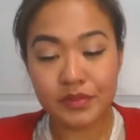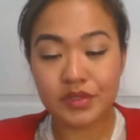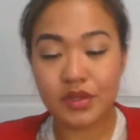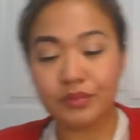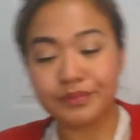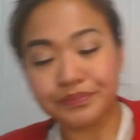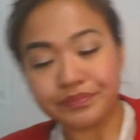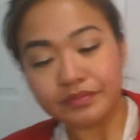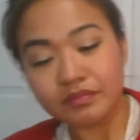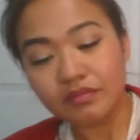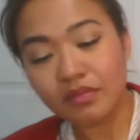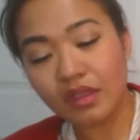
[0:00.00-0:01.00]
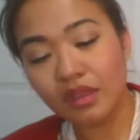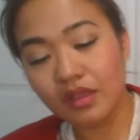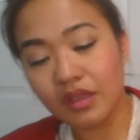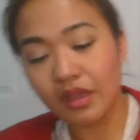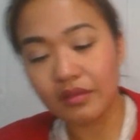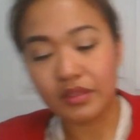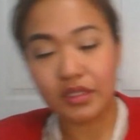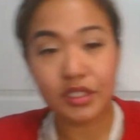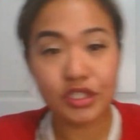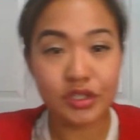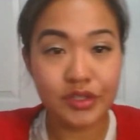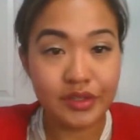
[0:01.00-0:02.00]
So I'm going to
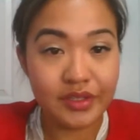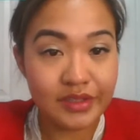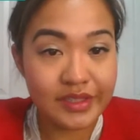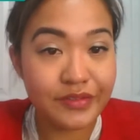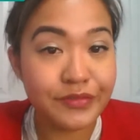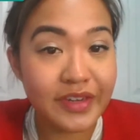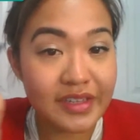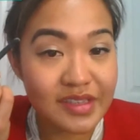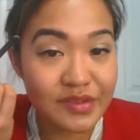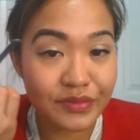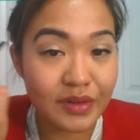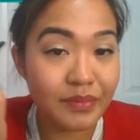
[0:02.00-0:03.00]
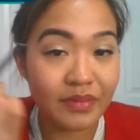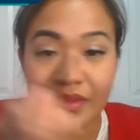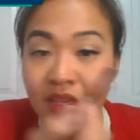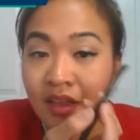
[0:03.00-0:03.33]
show you the difference from